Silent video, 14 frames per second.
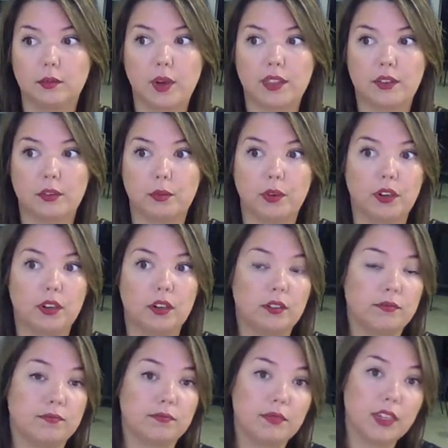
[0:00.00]
whether
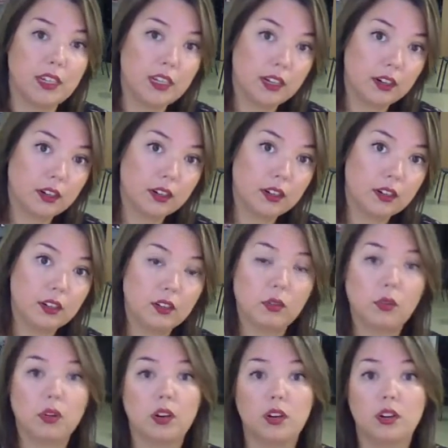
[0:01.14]
we're here
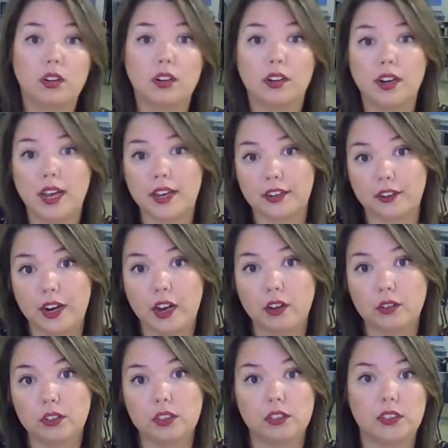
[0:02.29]
or at your
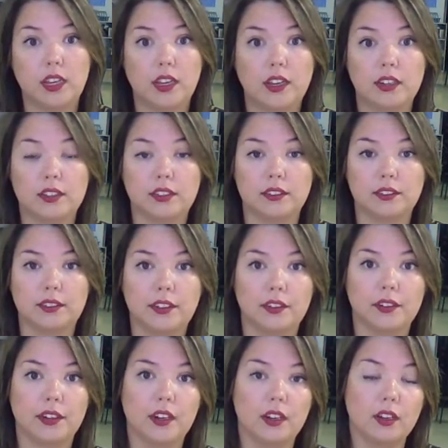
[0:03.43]
house, that
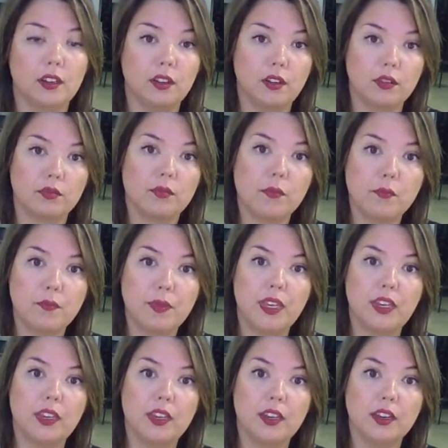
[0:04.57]
you're going to
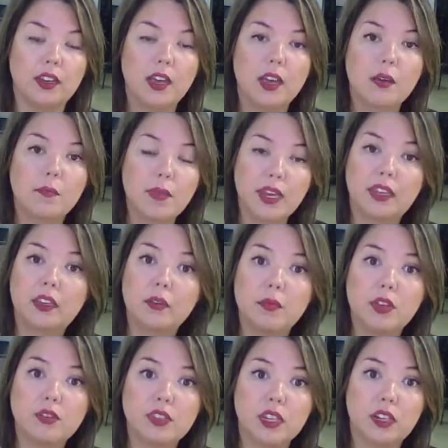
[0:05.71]
be making
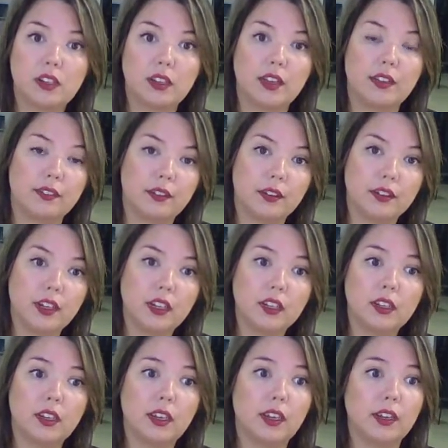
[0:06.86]
music and
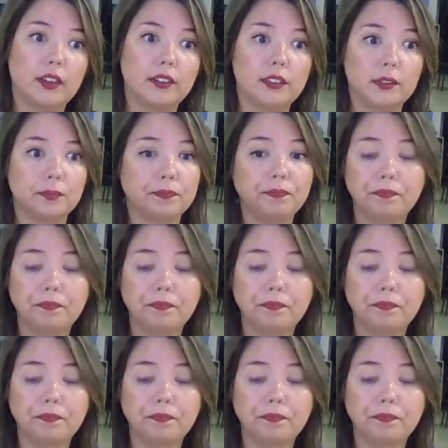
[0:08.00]
learning, and